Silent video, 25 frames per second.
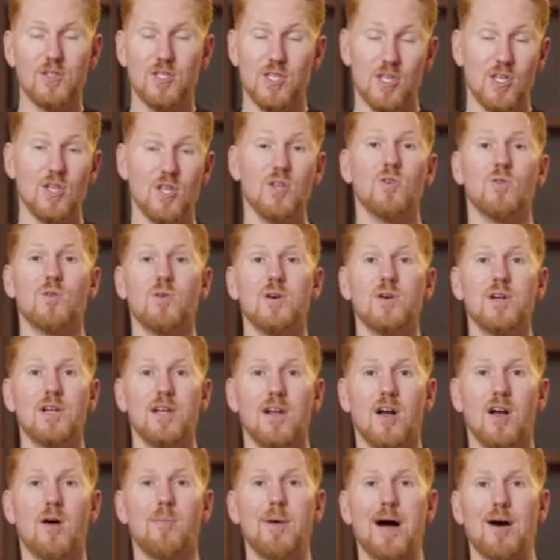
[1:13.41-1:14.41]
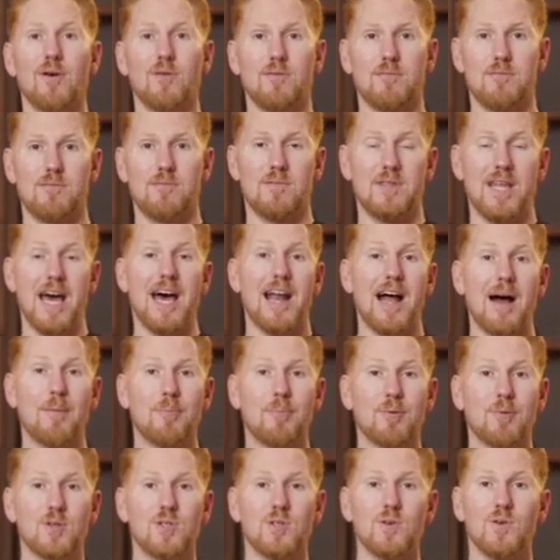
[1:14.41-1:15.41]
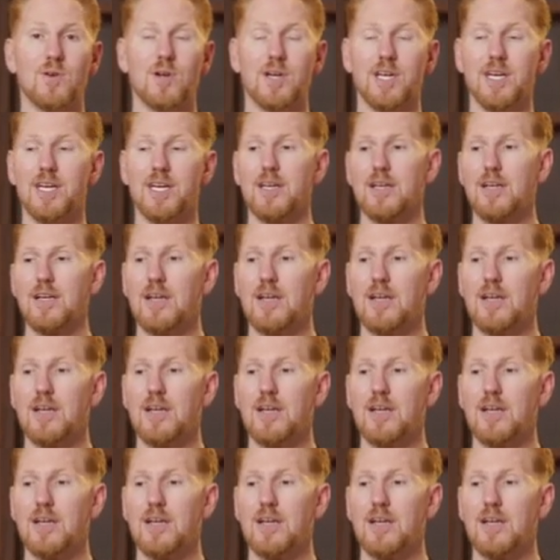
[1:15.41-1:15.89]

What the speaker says: to you about that opportunity.